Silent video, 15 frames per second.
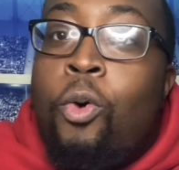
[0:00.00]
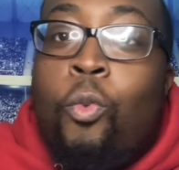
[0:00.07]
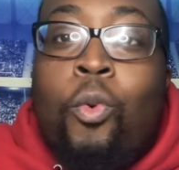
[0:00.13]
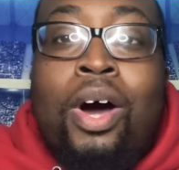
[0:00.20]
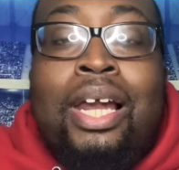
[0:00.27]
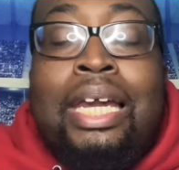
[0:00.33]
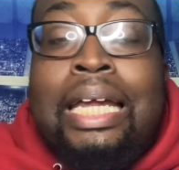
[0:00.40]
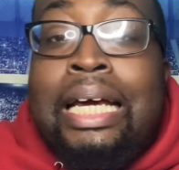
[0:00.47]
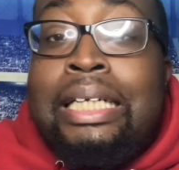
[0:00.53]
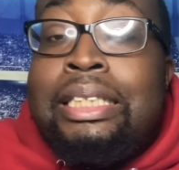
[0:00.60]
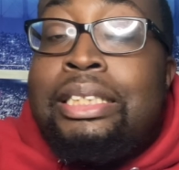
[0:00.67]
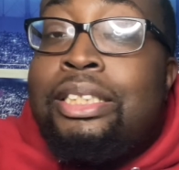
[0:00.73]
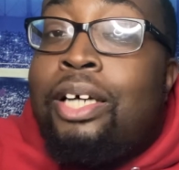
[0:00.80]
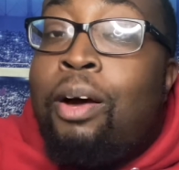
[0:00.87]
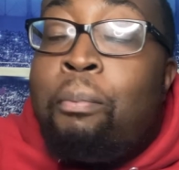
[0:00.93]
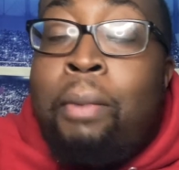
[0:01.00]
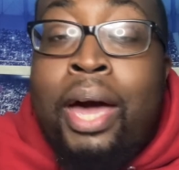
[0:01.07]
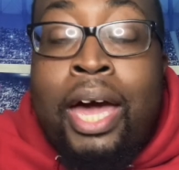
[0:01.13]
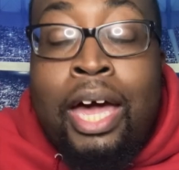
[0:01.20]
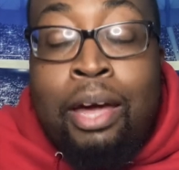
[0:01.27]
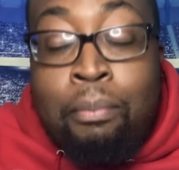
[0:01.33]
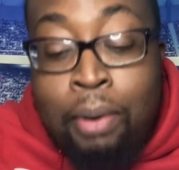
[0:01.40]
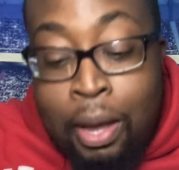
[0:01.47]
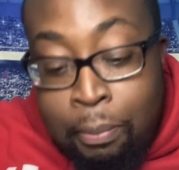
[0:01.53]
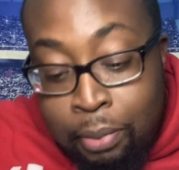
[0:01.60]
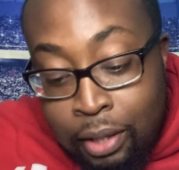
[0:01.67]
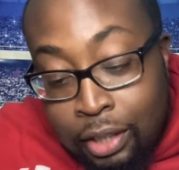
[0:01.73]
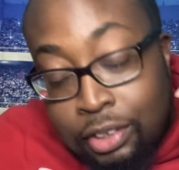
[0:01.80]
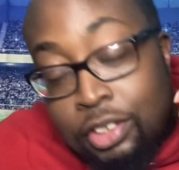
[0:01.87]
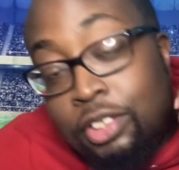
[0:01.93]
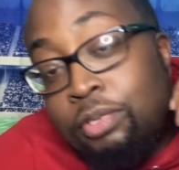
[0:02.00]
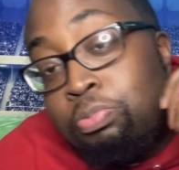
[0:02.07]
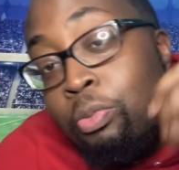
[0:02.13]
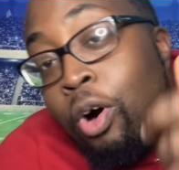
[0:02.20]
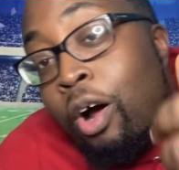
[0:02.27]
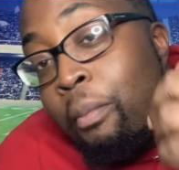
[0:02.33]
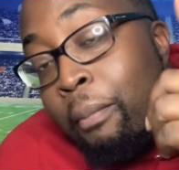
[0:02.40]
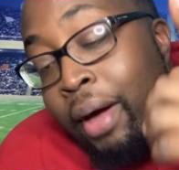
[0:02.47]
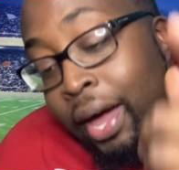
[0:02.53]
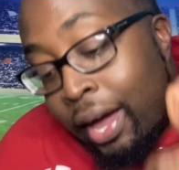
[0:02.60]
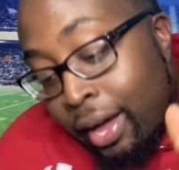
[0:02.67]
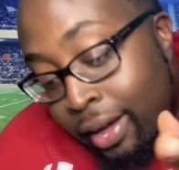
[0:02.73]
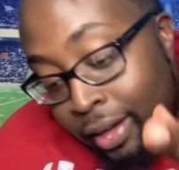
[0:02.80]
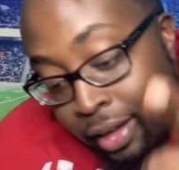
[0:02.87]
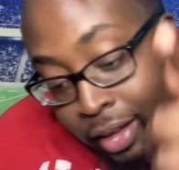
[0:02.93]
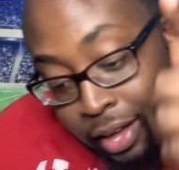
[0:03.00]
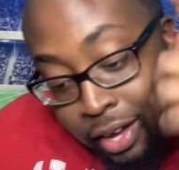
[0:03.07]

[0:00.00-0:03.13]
Where legends are made, baby. That's a smart man.